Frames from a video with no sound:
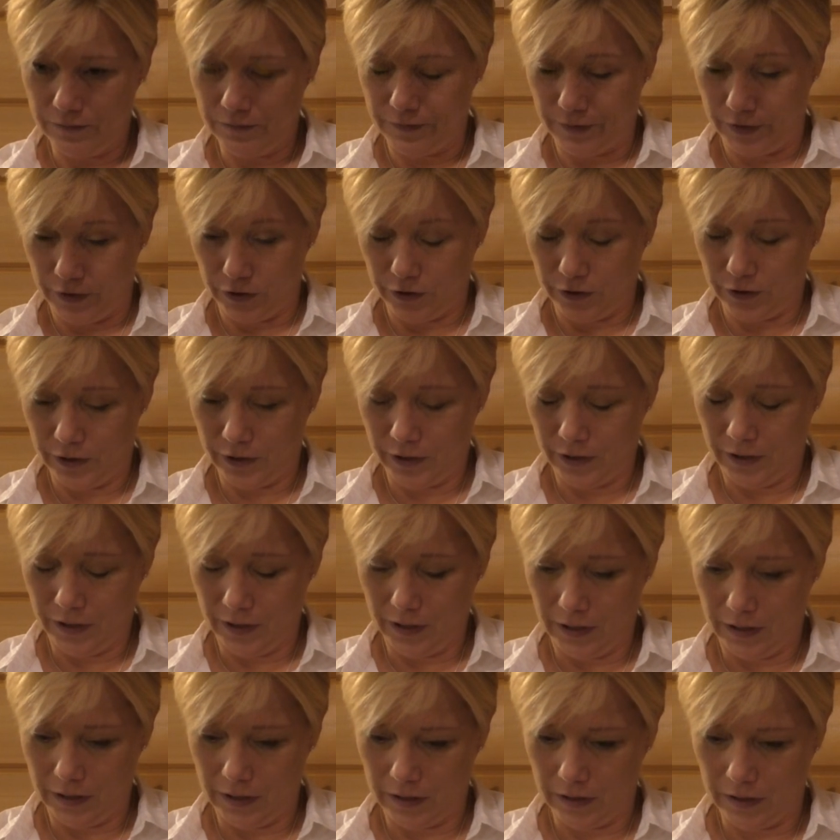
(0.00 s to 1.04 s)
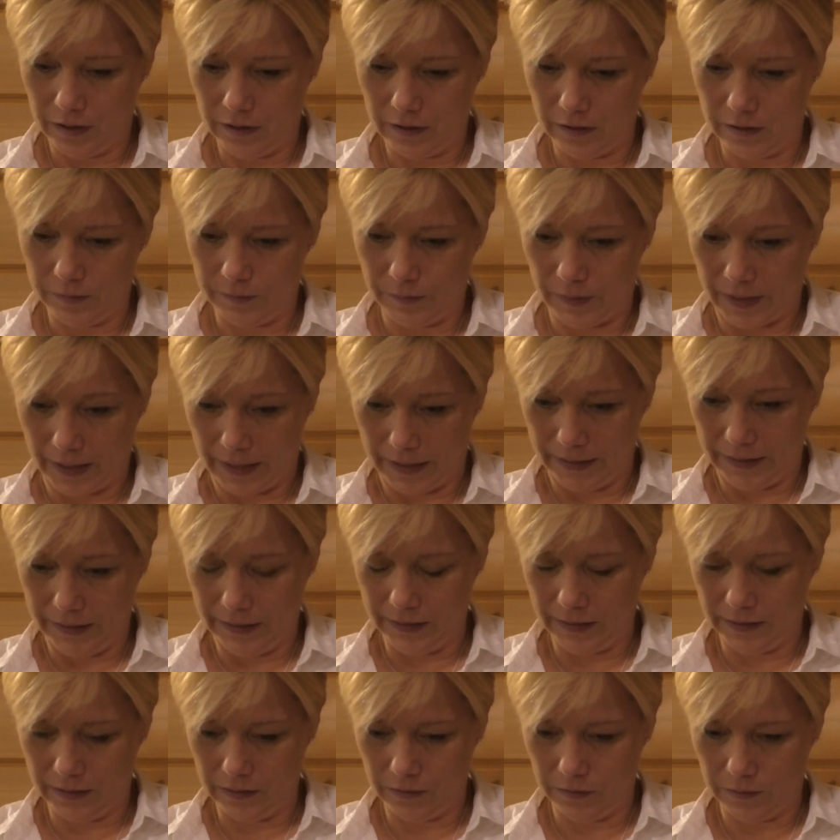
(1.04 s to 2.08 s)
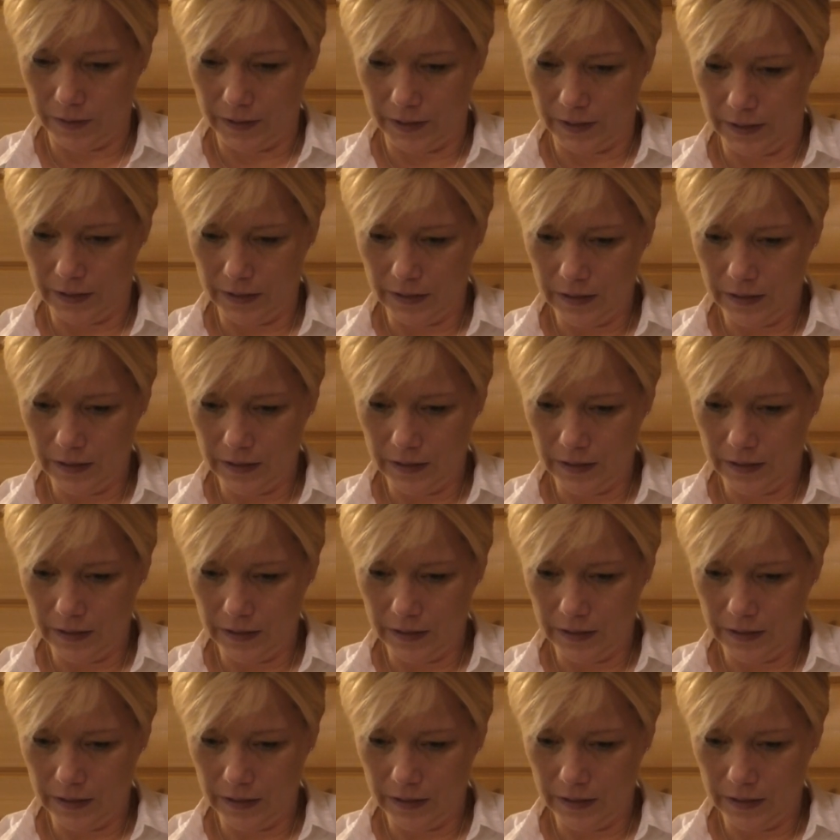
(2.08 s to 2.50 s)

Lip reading: Fear, panic in a way.